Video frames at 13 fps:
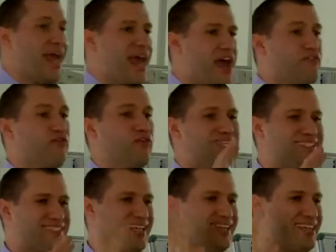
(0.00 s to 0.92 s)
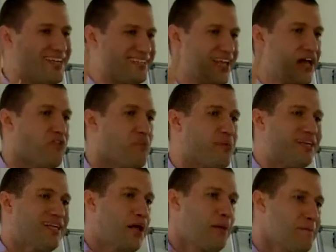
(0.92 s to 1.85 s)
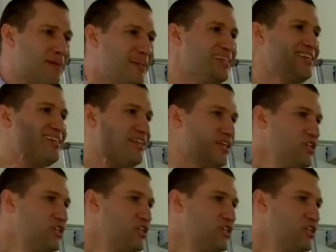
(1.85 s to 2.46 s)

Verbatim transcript: Every sin that has ever been committed in